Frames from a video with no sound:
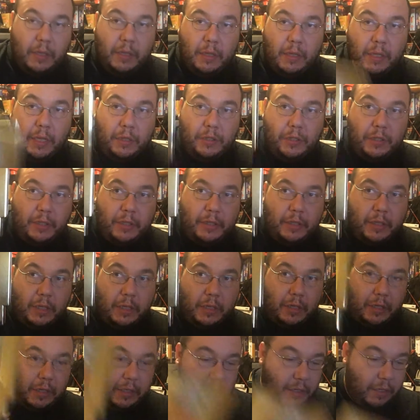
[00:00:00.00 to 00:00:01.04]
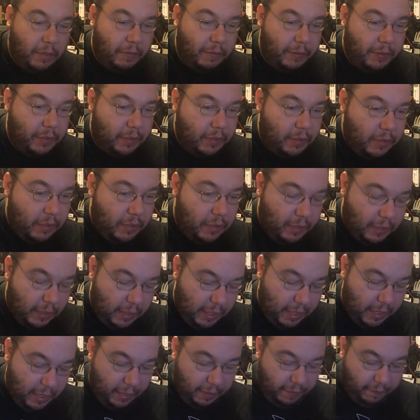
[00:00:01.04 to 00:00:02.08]
Legend of Zelda, always a goodie to
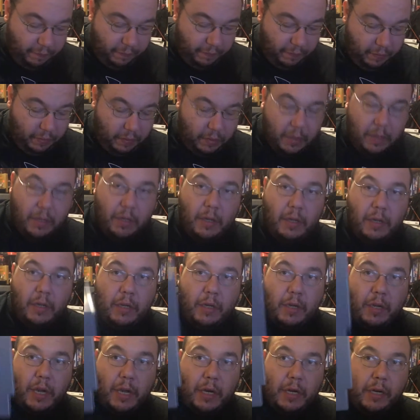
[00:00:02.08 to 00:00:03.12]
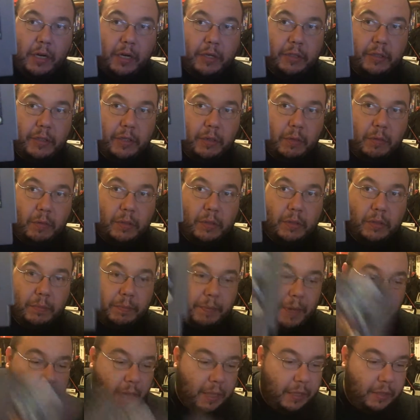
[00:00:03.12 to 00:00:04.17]
have. Conquest of the Crystal
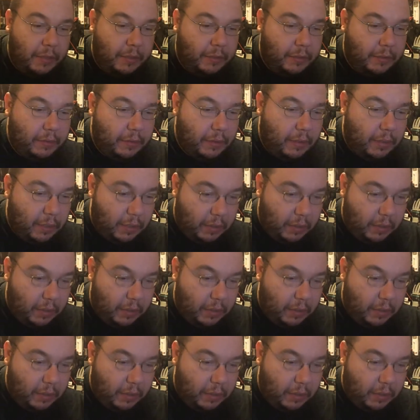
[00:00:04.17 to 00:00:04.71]
Palace,